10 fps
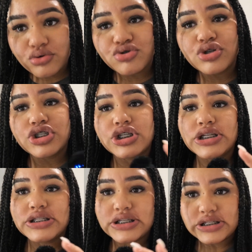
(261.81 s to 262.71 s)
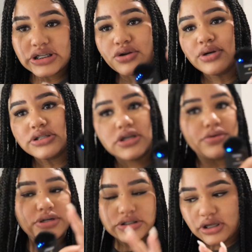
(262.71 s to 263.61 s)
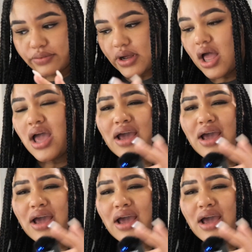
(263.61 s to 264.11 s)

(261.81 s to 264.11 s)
nutritionists, etc.